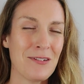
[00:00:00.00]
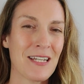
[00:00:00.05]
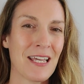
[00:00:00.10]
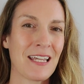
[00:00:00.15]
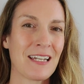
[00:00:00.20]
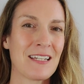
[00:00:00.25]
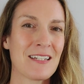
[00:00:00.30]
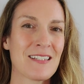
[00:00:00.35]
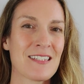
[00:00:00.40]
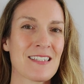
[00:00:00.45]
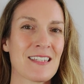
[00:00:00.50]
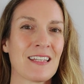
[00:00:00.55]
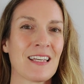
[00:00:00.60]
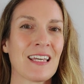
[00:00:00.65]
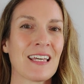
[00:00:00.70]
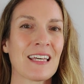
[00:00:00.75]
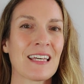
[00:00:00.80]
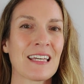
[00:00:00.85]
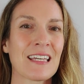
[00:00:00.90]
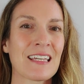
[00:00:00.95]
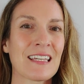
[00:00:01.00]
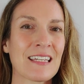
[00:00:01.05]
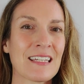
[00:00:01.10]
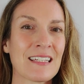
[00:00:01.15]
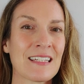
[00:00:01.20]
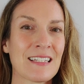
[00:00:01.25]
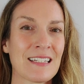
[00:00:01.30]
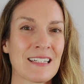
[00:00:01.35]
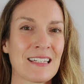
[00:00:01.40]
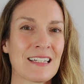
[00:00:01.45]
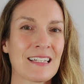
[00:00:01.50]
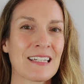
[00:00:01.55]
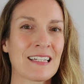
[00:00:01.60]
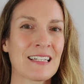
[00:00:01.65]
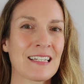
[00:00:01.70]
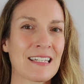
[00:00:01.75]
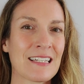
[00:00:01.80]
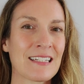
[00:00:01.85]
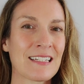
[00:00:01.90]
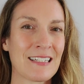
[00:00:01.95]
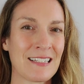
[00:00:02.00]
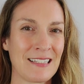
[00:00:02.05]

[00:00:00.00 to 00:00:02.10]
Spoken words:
and it's r, r.